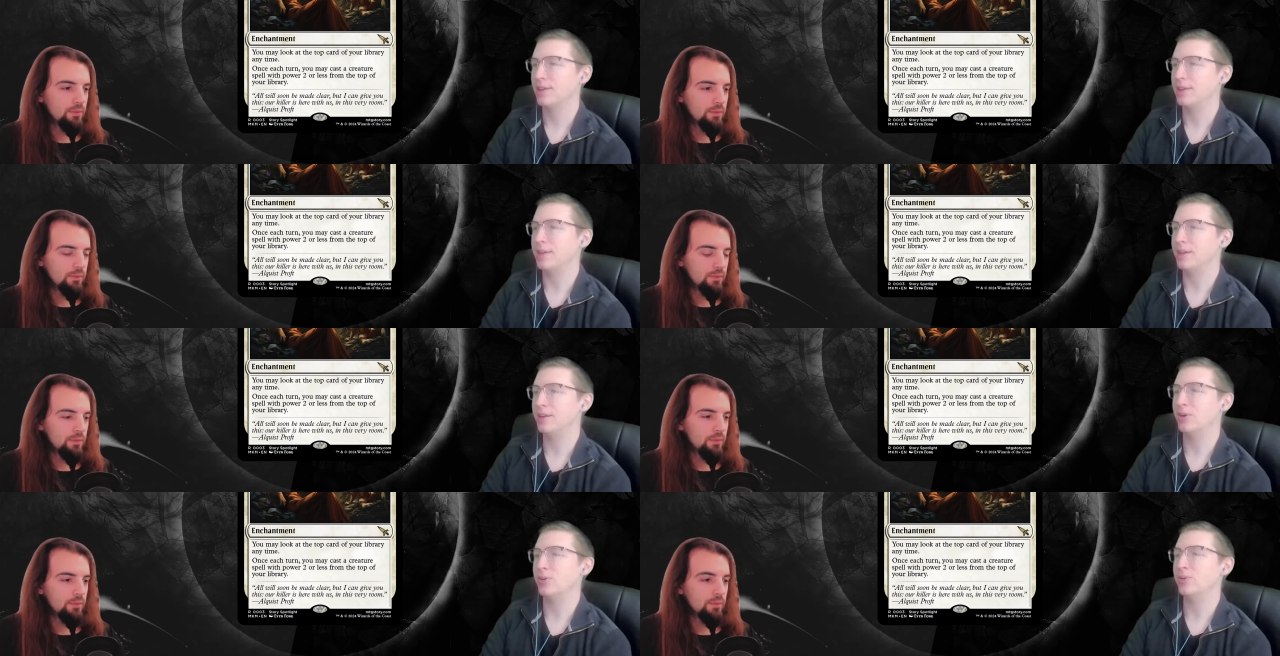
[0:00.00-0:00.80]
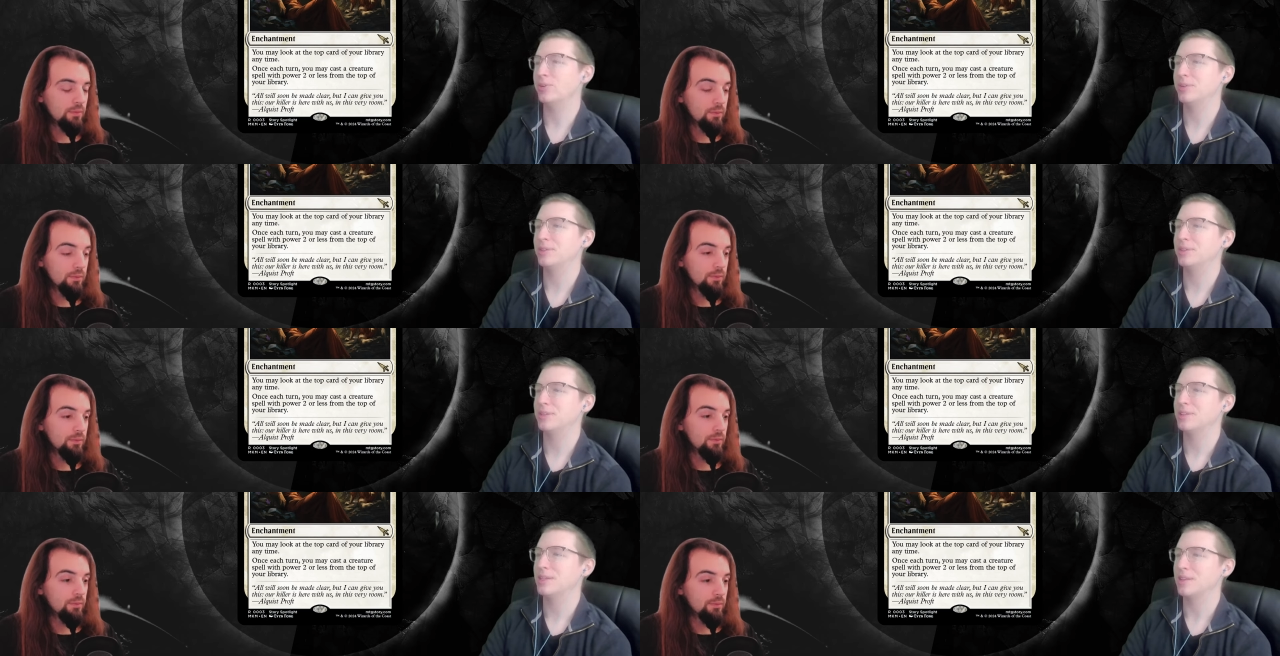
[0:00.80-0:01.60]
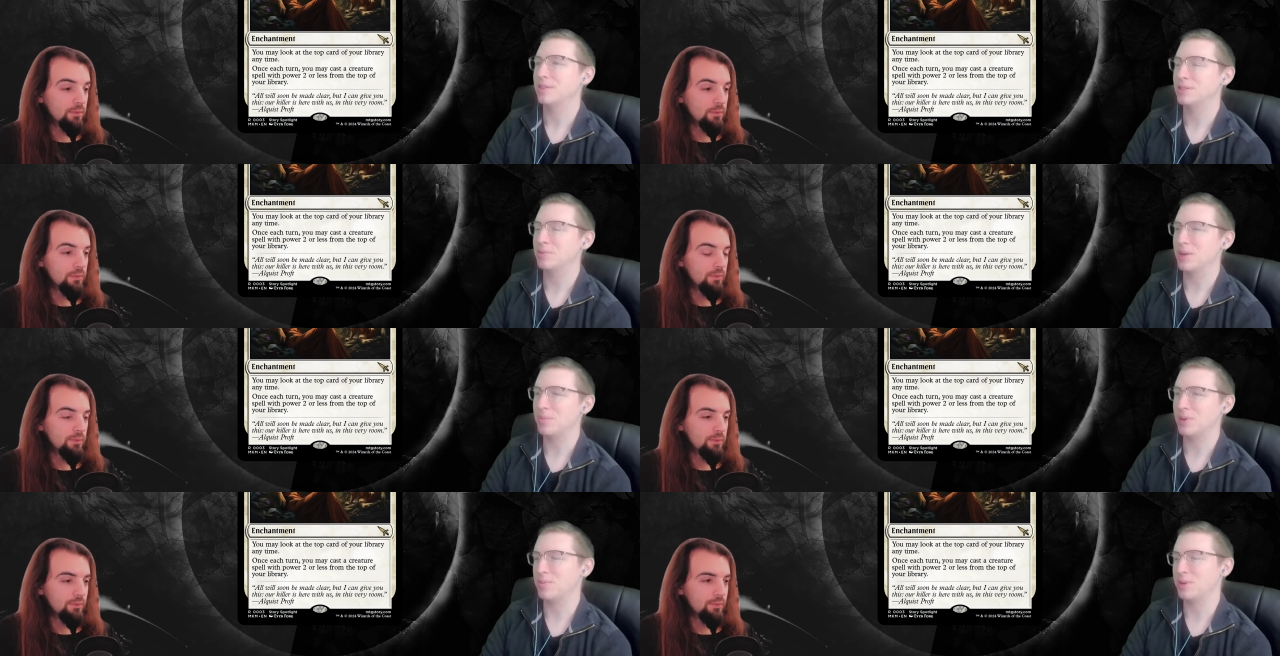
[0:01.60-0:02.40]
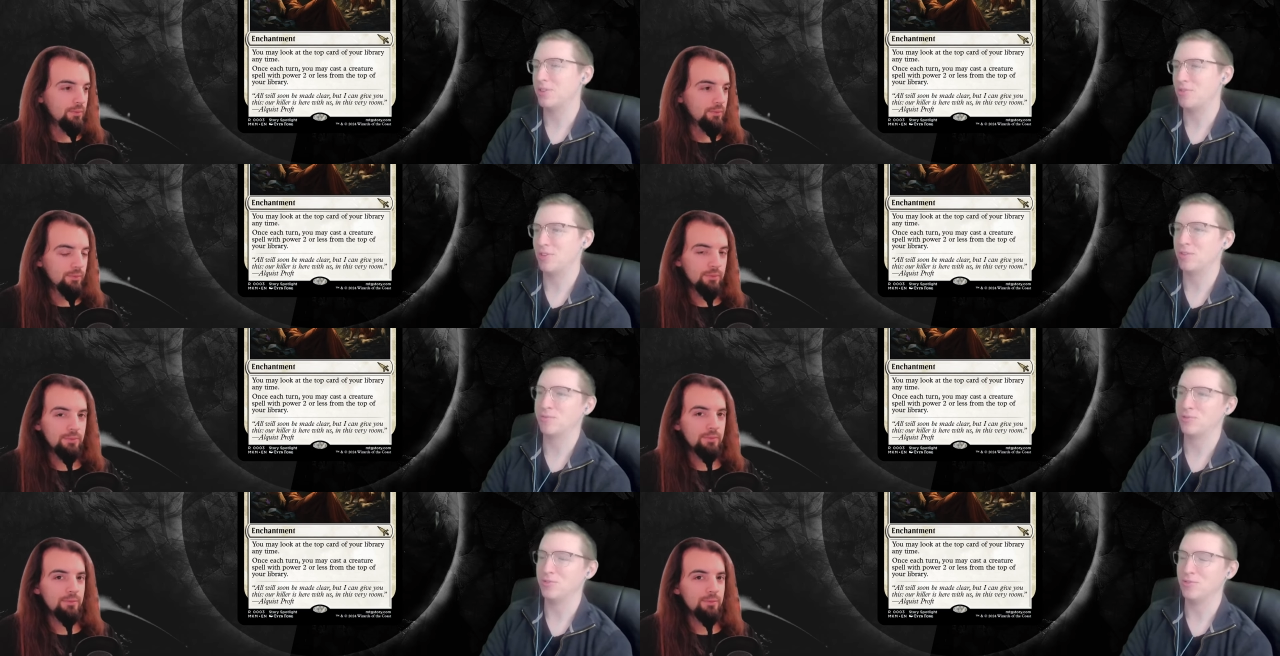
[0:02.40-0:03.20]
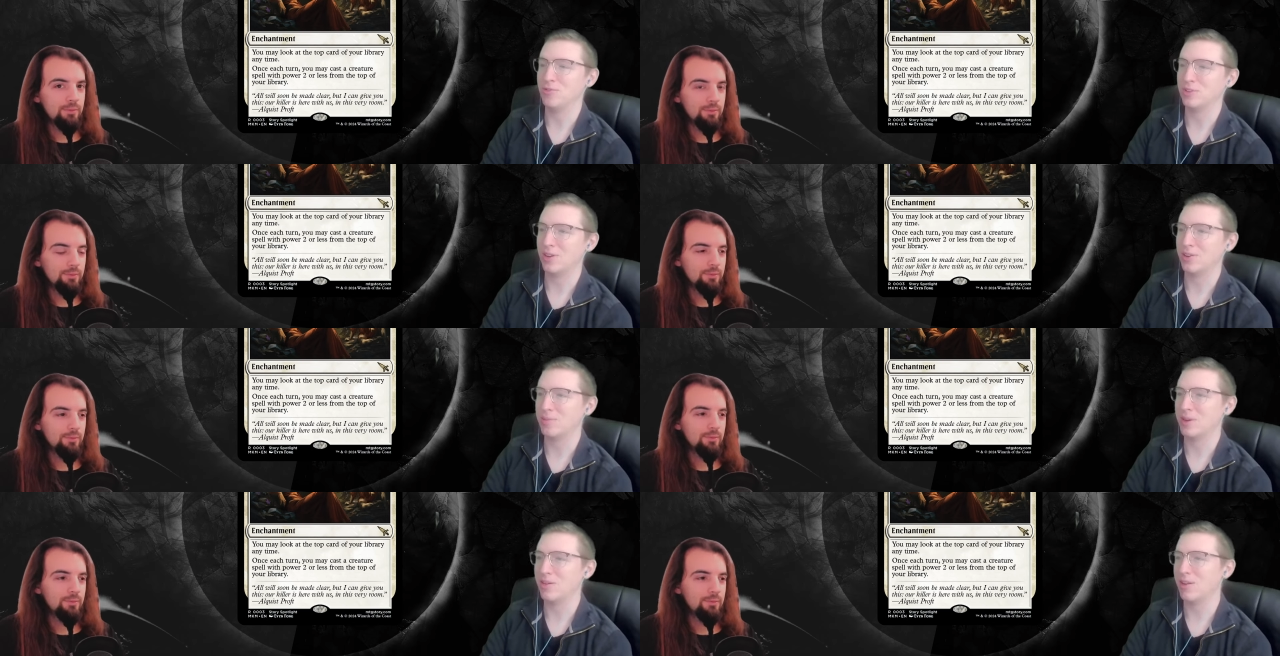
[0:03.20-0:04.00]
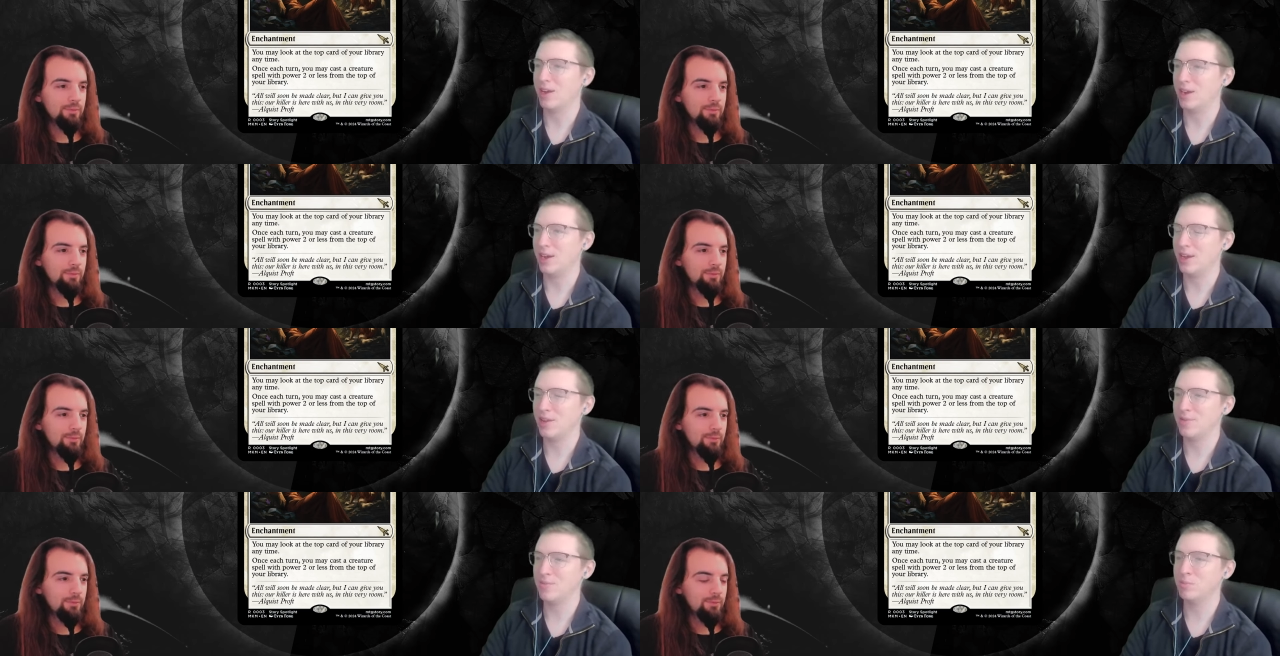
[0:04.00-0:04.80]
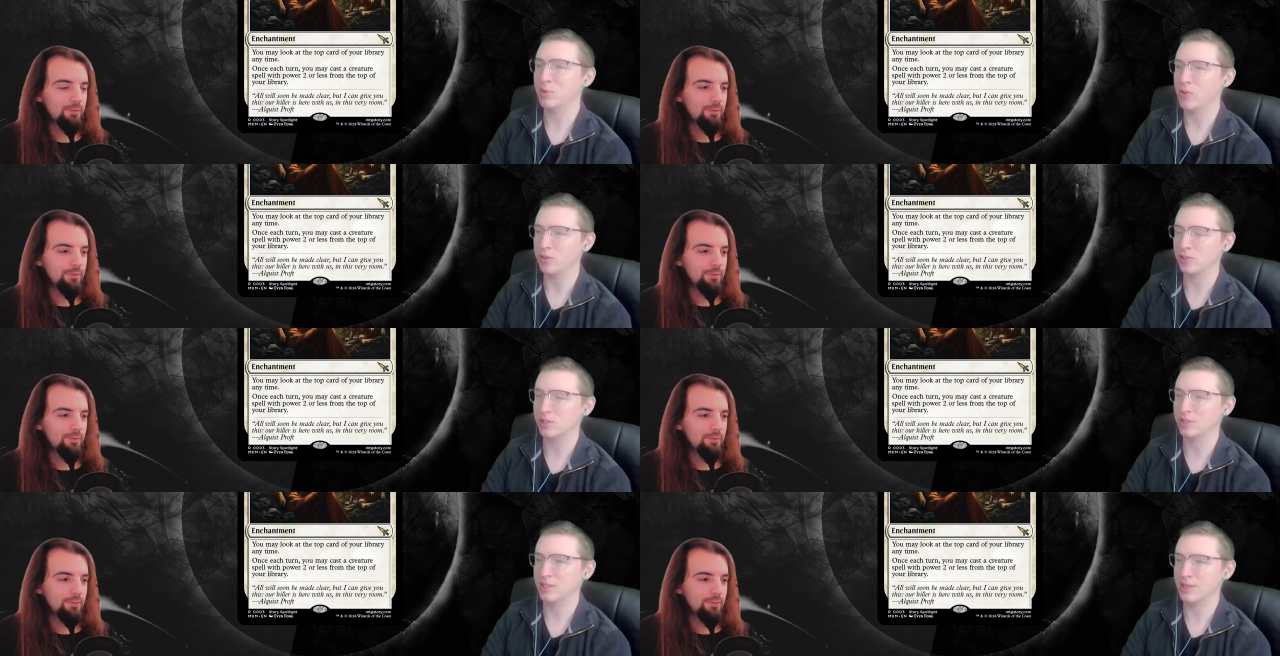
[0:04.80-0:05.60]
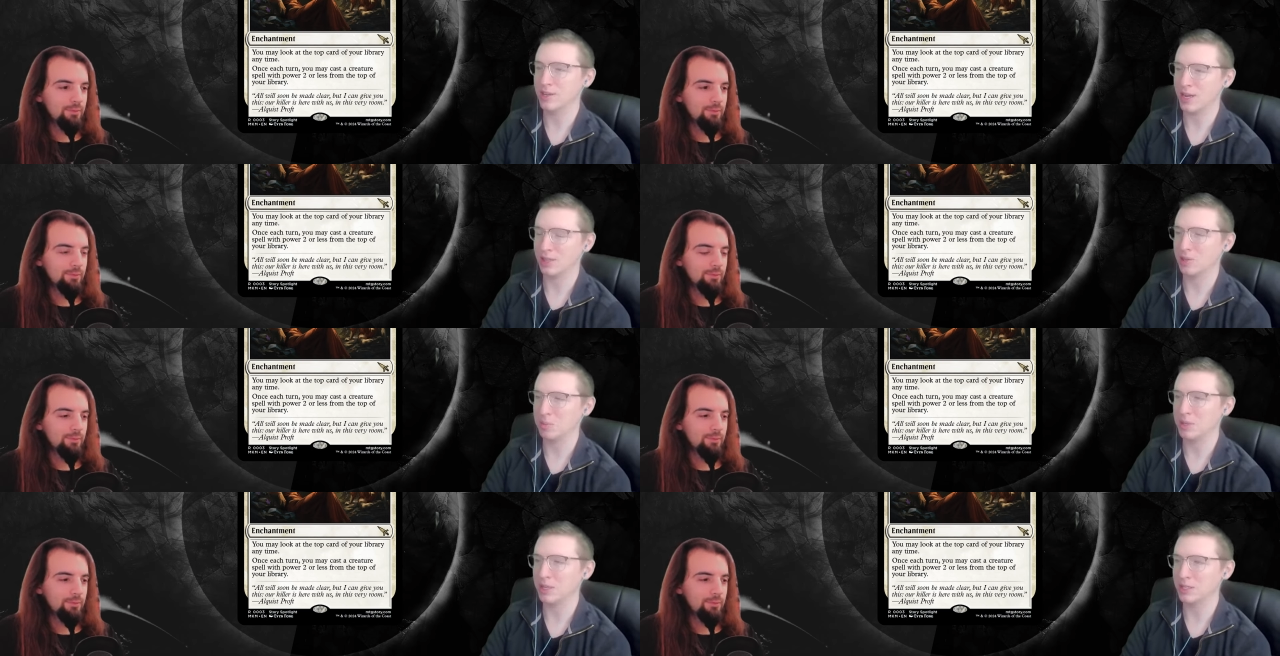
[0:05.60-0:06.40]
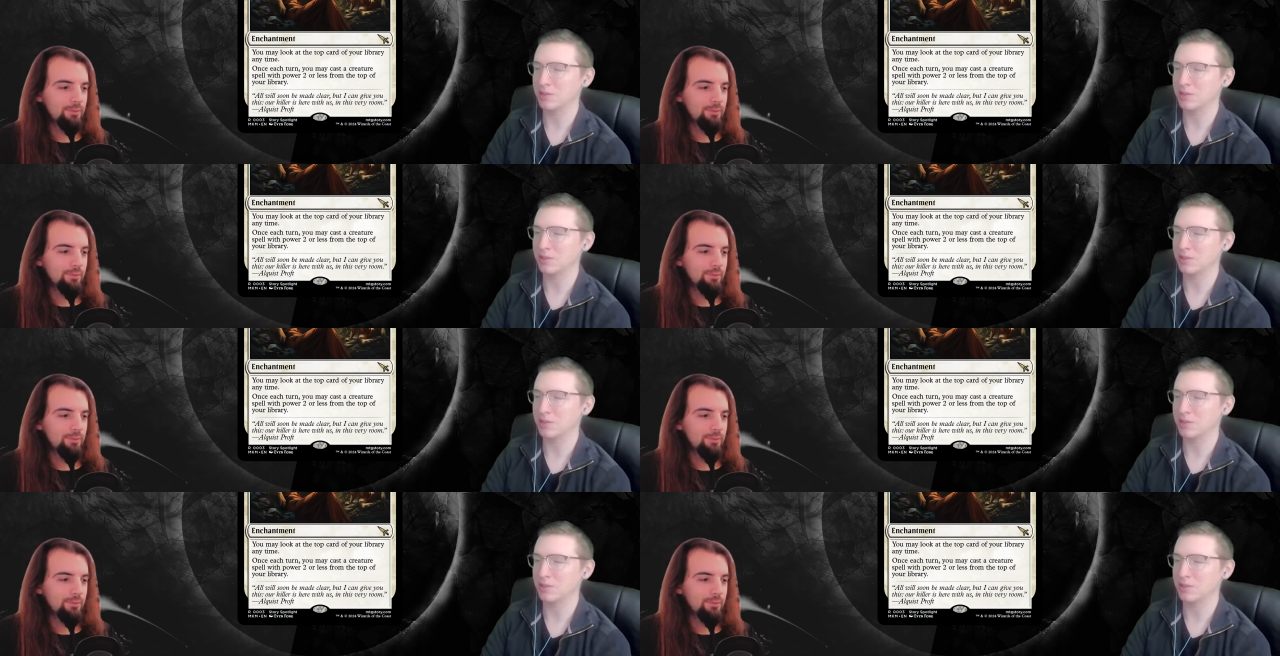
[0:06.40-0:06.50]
Speaker 1: Now, this might be a better thing for you to talk about. I'm personally not the biggest